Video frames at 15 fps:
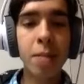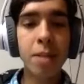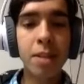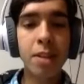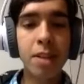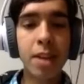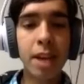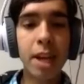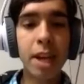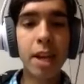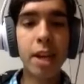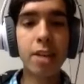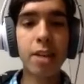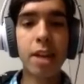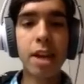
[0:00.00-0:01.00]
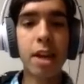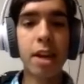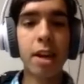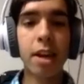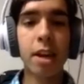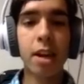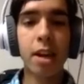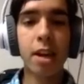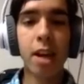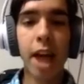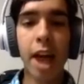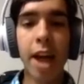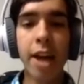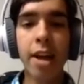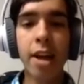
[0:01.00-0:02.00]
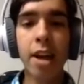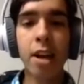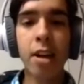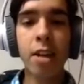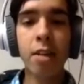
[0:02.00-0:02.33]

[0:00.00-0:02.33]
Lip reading: They take any kind